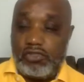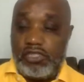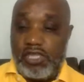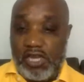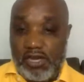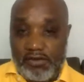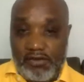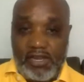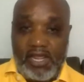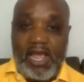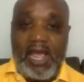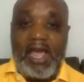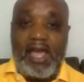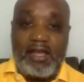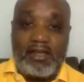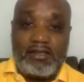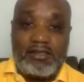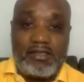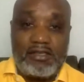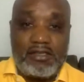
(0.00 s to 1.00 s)
Dairy
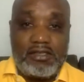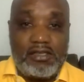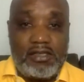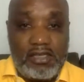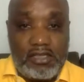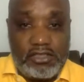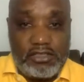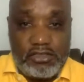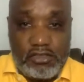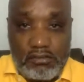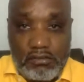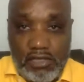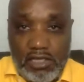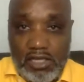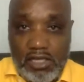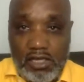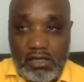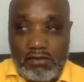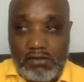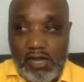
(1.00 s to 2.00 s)
Act in
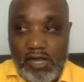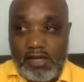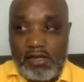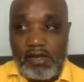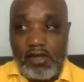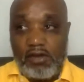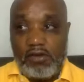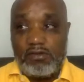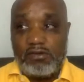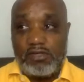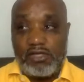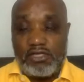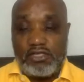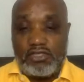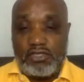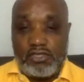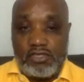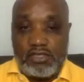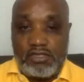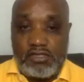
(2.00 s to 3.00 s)
Jamaica. Right now,
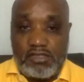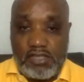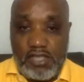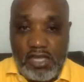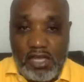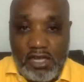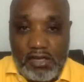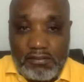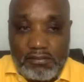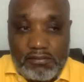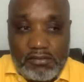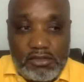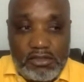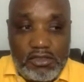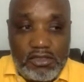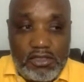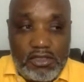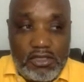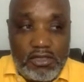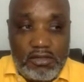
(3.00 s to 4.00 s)
it's just um,
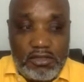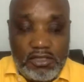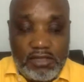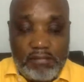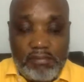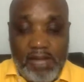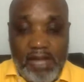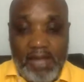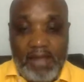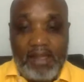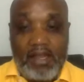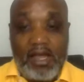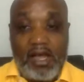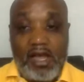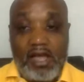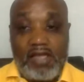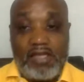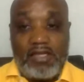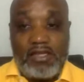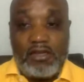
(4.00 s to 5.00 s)
the
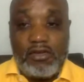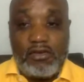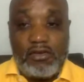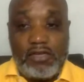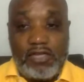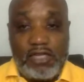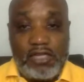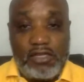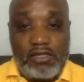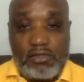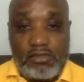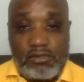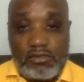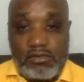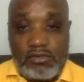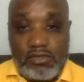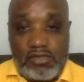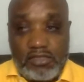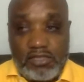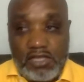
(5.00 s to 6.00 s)
bylaw only
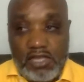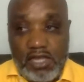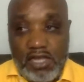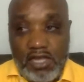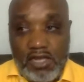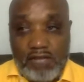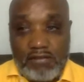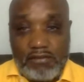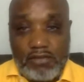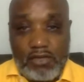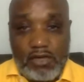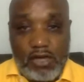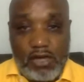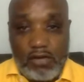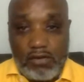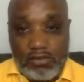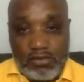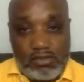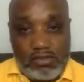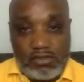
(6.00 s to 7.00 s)
includes um,
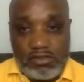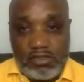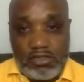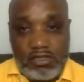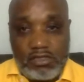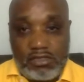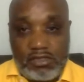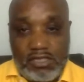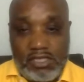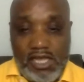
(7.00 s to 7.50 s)
cows, you know,